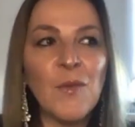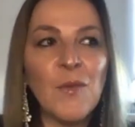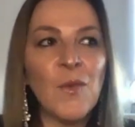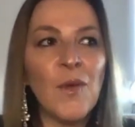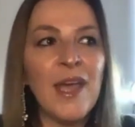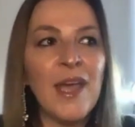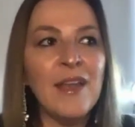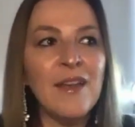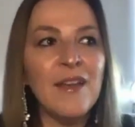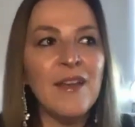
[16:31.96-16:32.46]

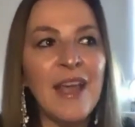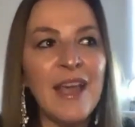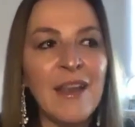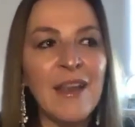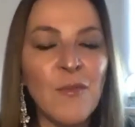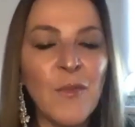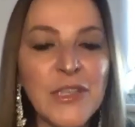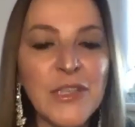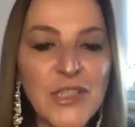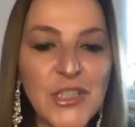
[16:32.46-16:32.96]

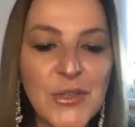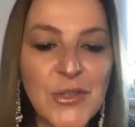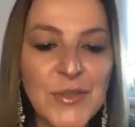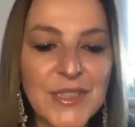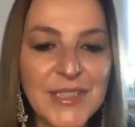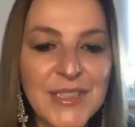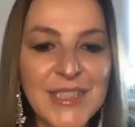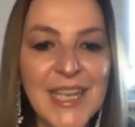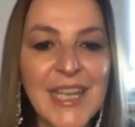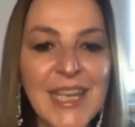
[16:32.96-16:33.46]
and what she
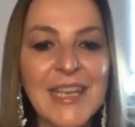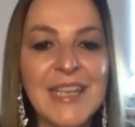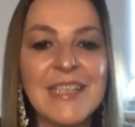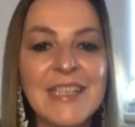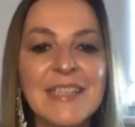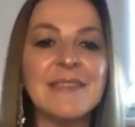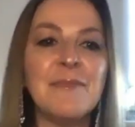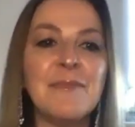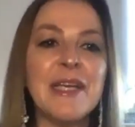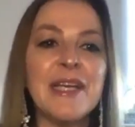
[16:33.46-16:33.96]
was saying
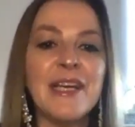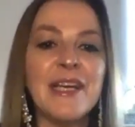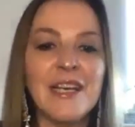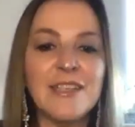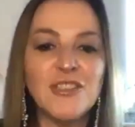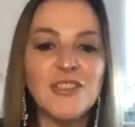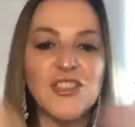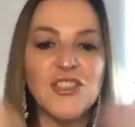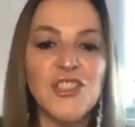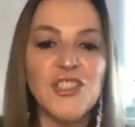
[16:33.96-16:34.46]
is
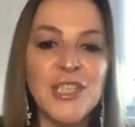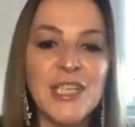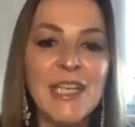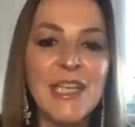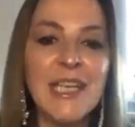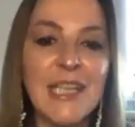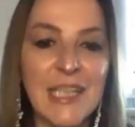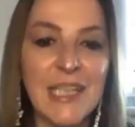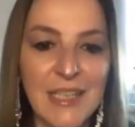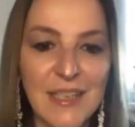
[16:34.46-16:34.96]
because
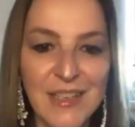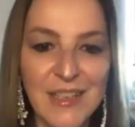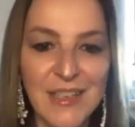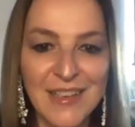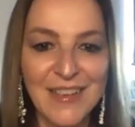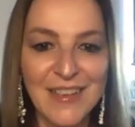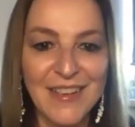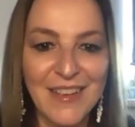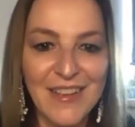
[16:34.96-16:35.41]
she